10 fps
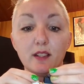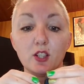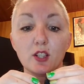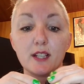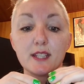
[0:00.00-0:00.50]

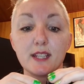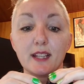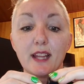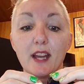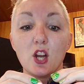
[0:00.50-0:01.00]
And you're going to
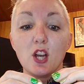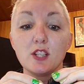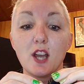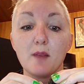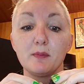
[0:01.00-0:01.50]
stick that
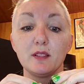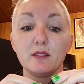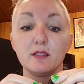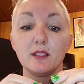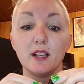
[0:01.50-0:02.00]
on top
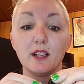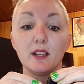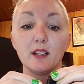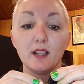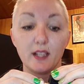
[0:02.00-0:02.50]

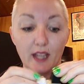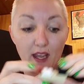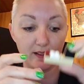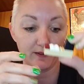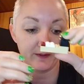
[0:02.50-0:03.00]
again.